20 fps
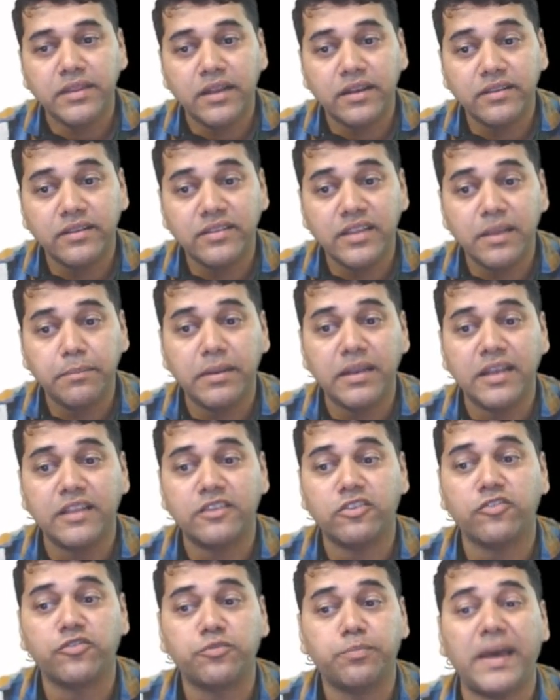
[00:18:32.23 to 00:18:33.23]
the
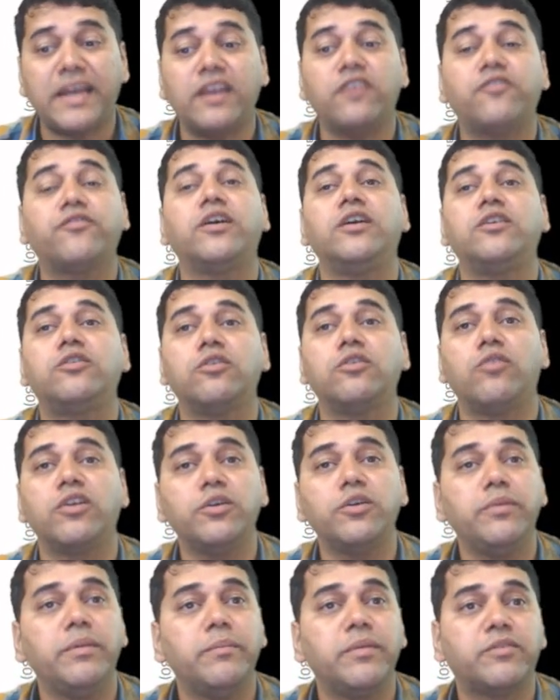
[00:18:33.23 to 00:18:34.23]
reasonableness of span of control. What
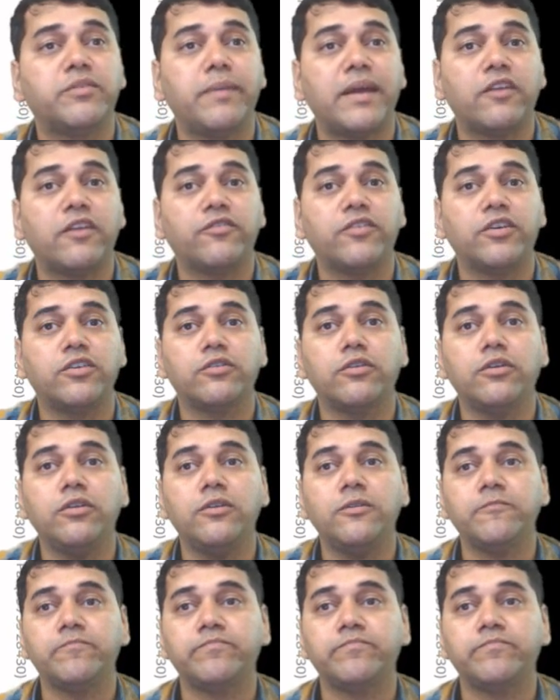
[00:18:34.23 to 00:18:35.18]
do you mean by span of control?